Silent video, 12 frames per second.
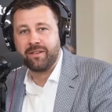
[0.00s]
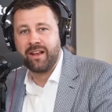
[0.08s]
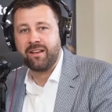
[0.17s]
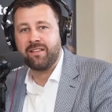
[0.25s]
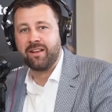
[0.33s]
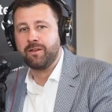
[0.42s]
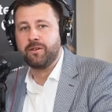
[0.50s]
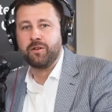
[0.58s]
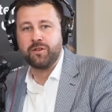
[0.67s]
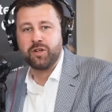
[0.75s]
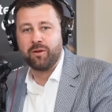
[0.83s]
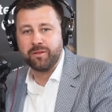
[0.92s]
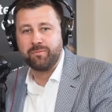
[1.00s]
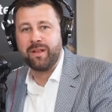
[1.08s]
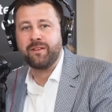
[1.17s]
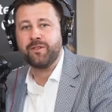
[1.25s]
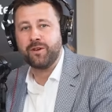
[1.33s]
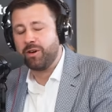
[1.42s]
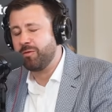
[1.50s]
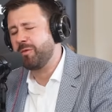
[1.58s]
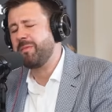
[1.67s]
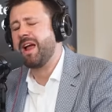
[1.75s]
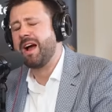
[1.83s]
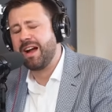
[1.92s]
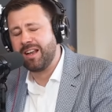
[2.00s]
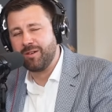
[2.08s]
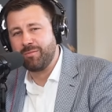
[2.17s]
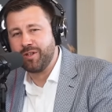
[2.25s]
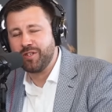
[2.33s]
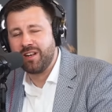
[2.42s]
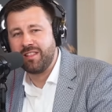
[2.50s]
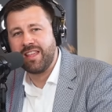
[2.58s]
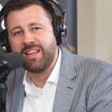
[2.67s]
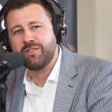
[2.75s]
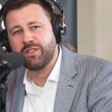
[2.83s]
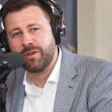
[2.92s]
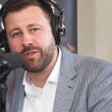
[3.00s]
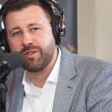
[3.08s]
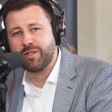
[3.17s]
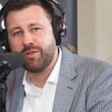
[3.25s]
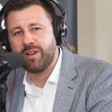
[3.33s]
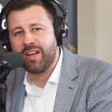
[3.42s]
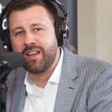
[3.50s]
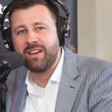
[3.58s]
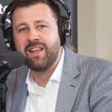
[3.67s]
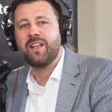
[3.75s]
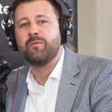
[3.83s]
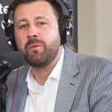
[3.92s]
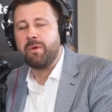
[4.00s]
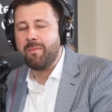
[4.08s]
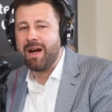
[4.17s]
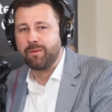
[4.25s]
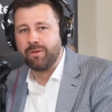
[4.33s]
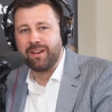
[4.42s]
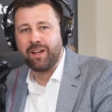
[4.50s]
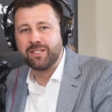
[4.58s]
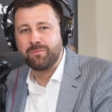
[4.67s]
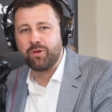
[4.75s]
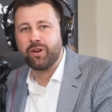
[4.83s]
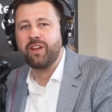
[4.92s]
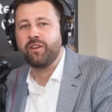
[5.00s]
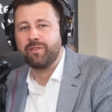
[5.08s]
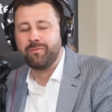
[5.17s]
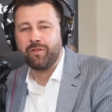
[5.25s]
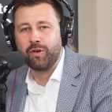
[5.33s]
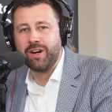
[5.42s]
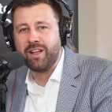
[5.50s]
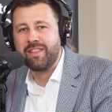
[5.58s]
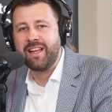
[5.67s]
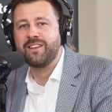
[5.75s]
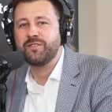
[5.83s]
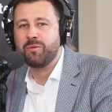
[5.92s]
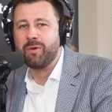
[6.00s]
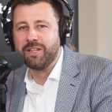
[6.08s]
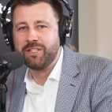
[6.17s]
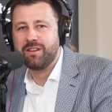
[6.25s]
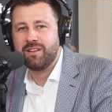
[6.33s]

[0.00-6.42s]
anything that you can show us but in return would be highly appreciated. Thank you so much for tuning in. We'll be back with lots more here from Florida. Thank you so much.